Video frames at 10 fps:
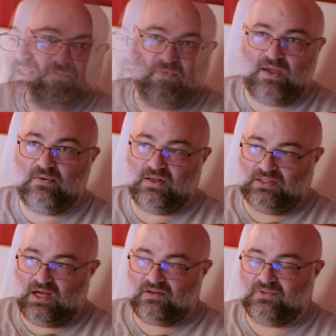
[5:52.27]
They, a
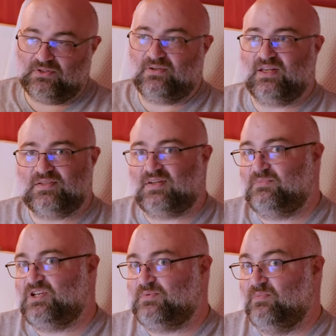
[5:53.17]
lot of older
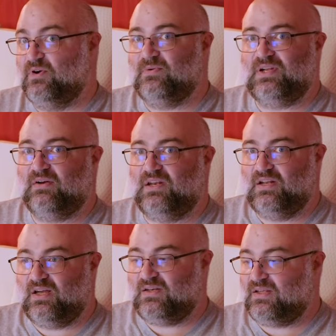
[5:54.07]
desktop chips broke down at
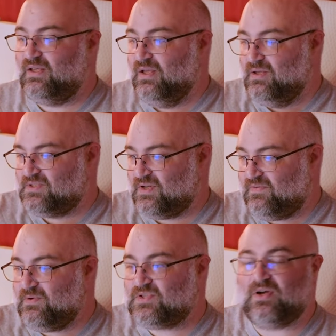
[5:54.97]
90. So
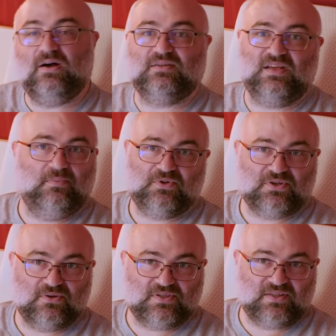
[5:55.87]
if you saw
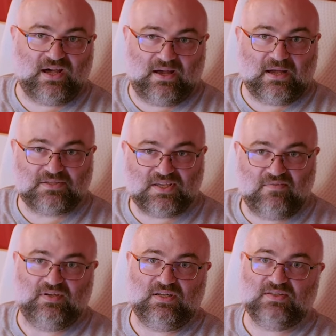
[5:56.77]
temperatures in the high
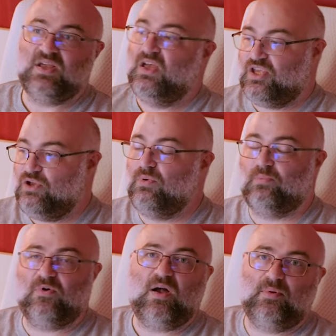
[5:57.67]
70s, you were
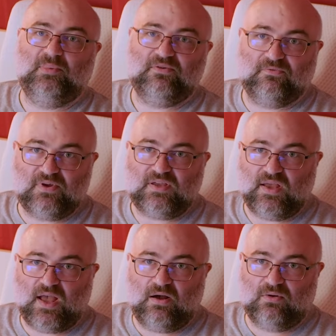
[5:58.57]
probably
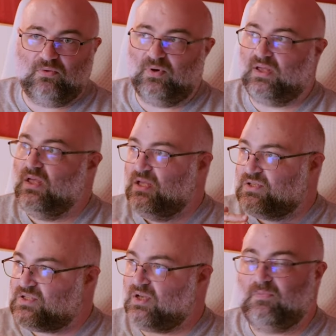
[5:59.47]
freaking out going,
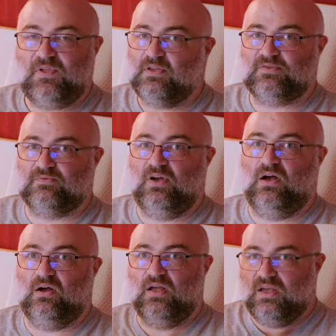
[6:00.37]
something is
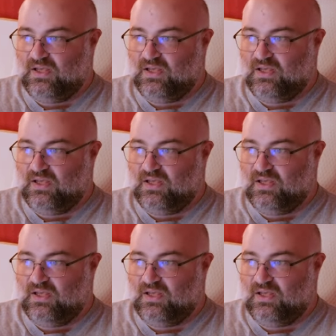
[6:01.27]
wrong.